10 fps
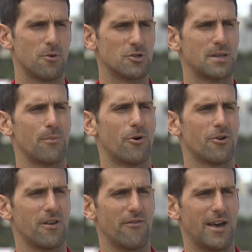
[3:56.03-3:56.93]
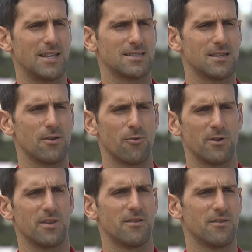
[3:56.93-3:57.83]
most important events and
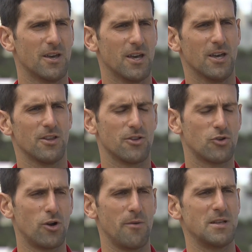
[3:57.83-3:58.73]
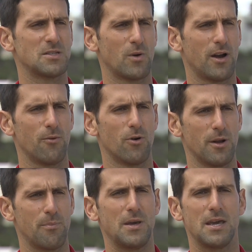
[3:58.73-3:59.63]
the tournaments where I want
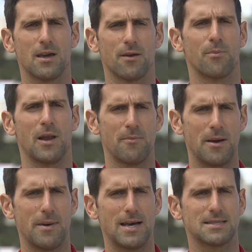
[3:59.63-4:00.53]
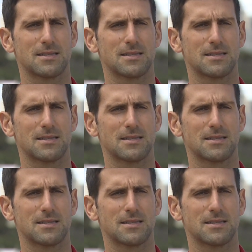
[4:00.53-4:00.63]
to peak and play my best.